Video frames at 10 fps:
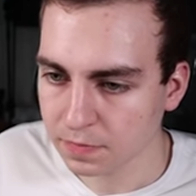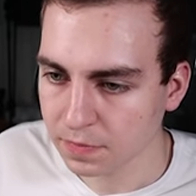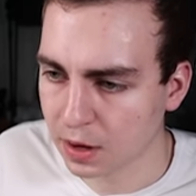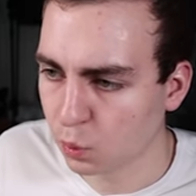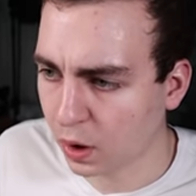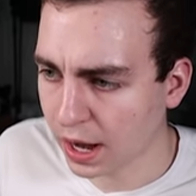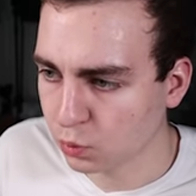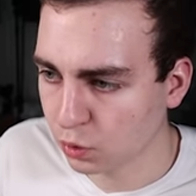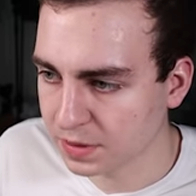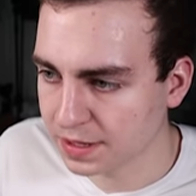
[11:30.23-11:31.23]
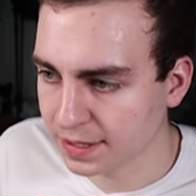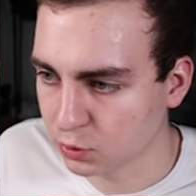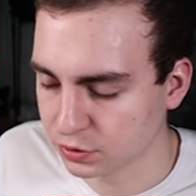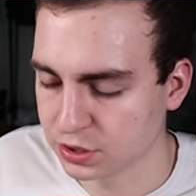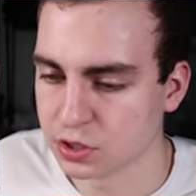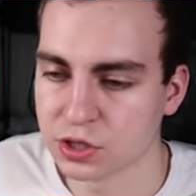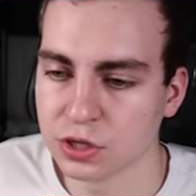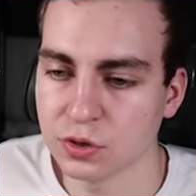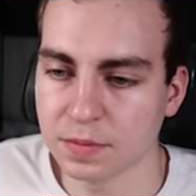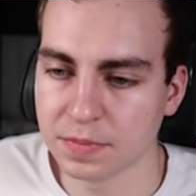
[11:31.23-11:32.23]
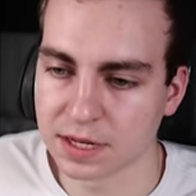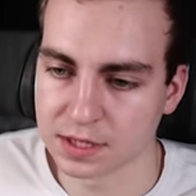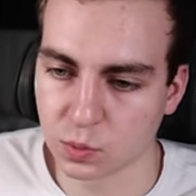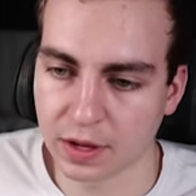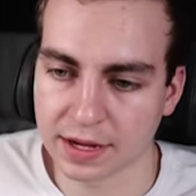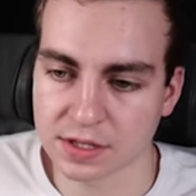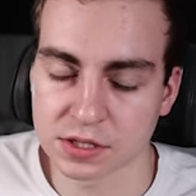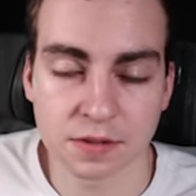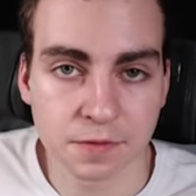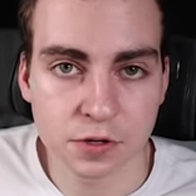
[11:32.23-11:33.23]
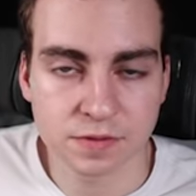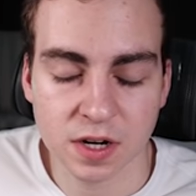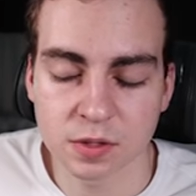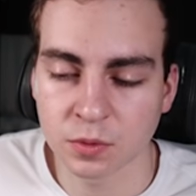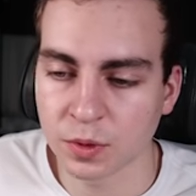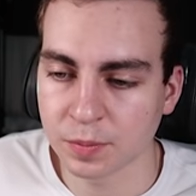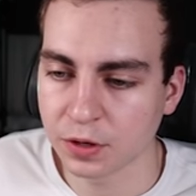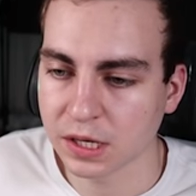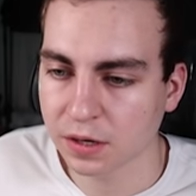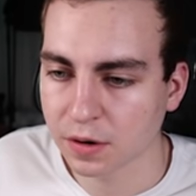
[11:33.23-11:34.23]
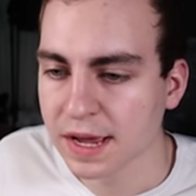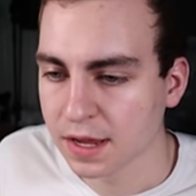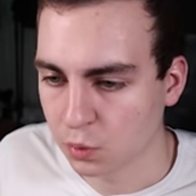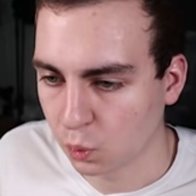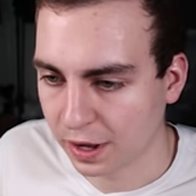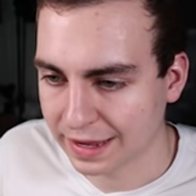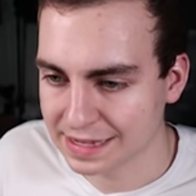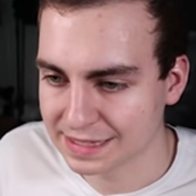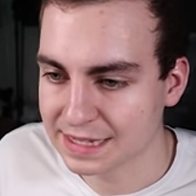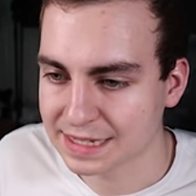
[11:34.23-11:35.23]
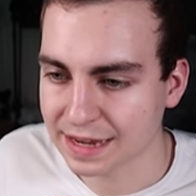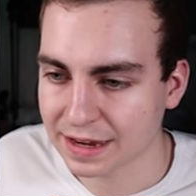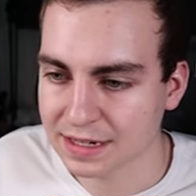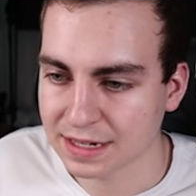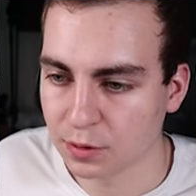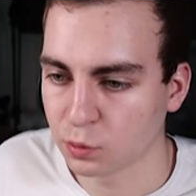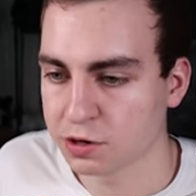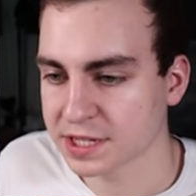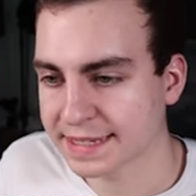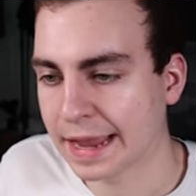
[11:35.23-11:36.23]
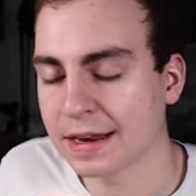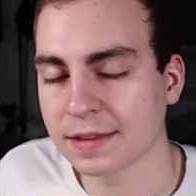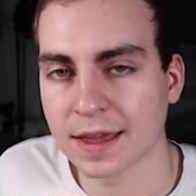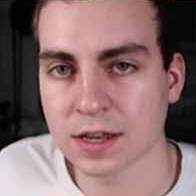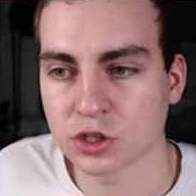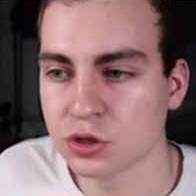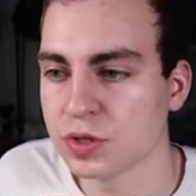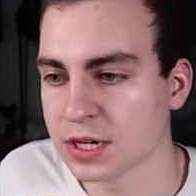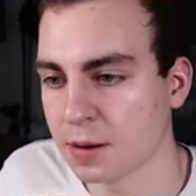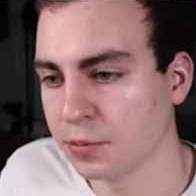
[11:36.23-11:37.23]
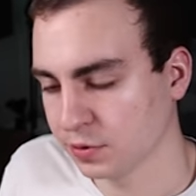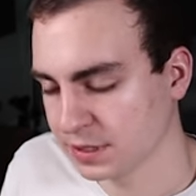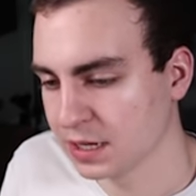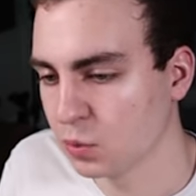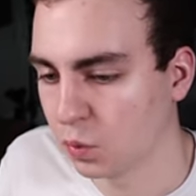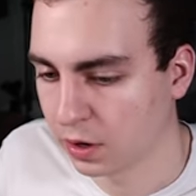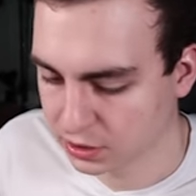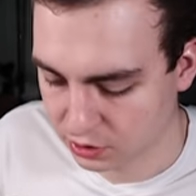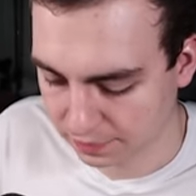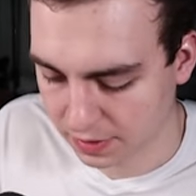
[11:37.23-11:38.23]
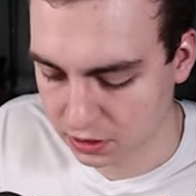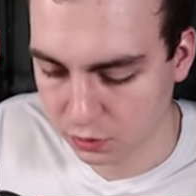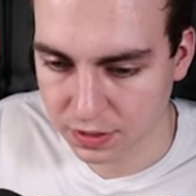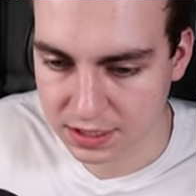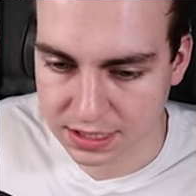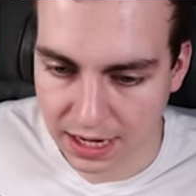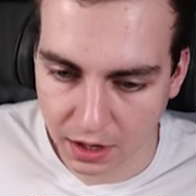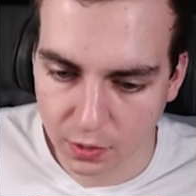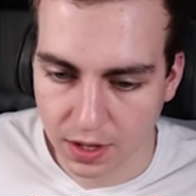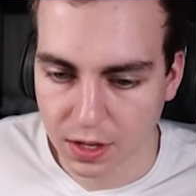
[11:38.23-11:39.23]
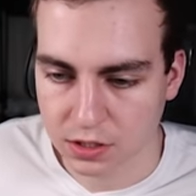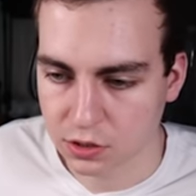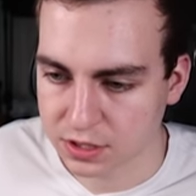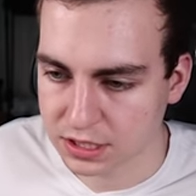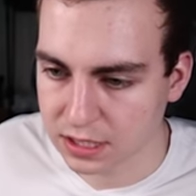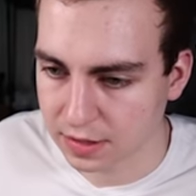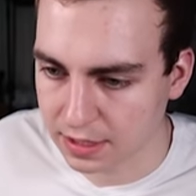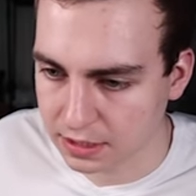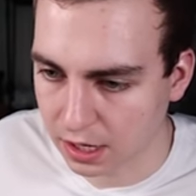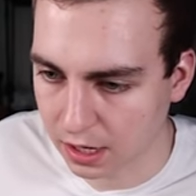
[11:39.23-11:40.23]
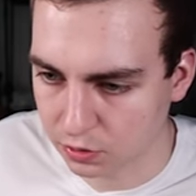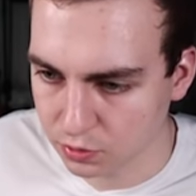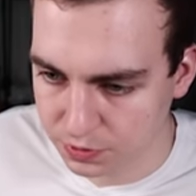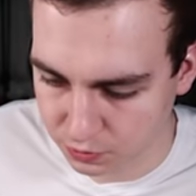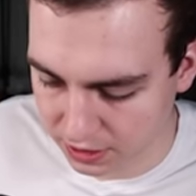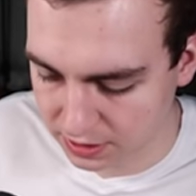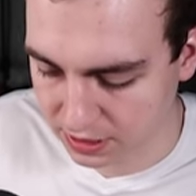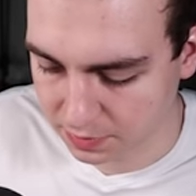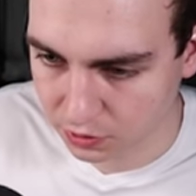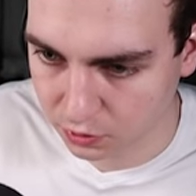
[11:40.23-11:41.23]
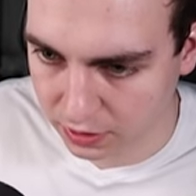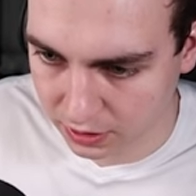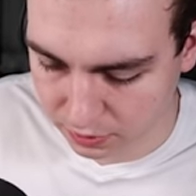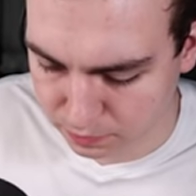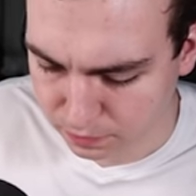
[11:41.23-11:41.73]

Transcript: and y will be equal to 2 because, well, x is the first variable we put here, y is the second, and we're assigning that to tuple t1. So if I do this now, you see that, oops, we need a semicolon here.